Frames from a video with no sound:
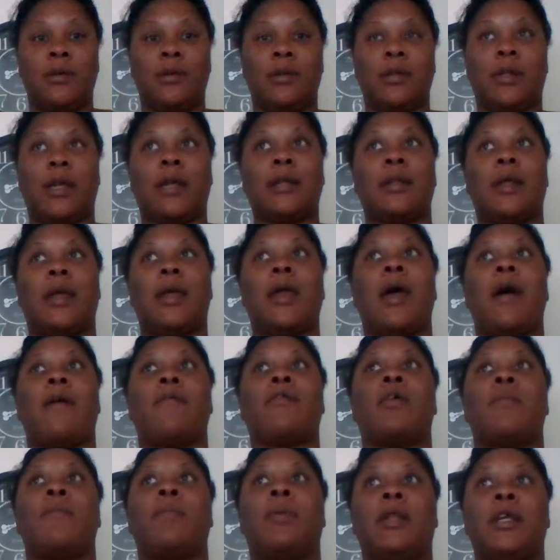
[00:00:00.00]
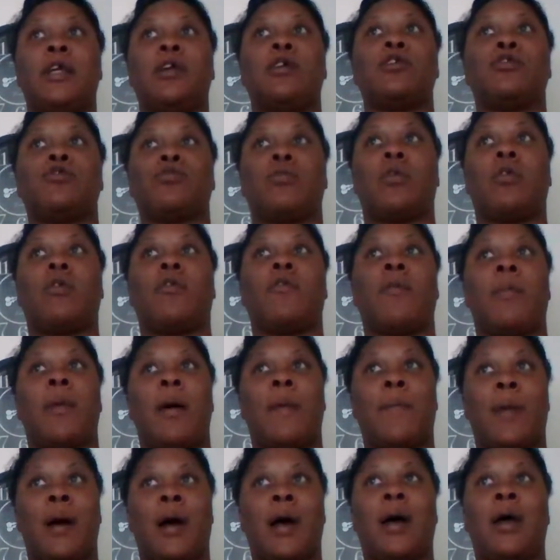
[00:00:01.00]
Like they have complete control over my
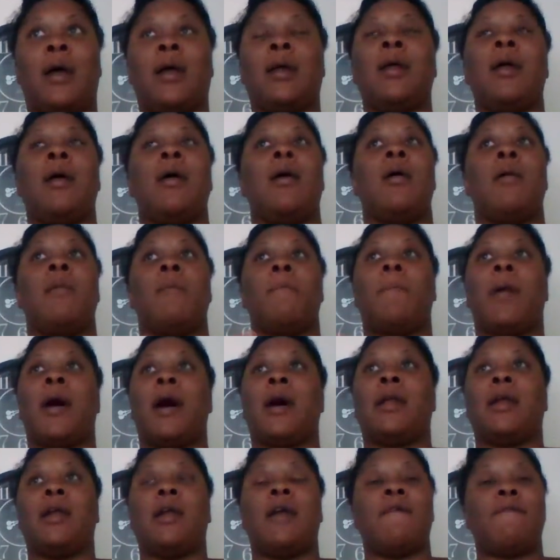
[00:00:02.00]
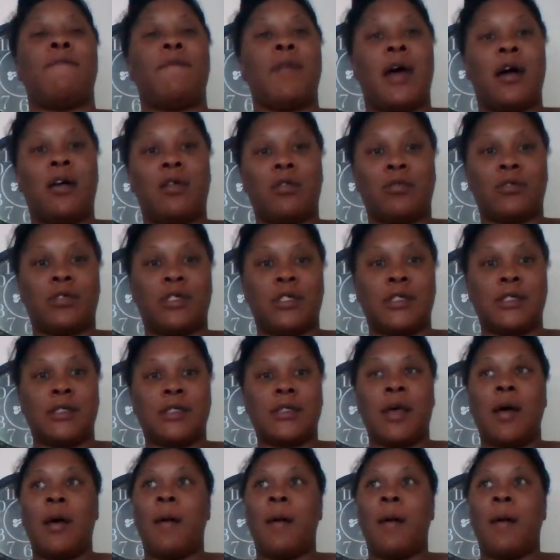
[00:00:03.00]
mind, body, and faculties.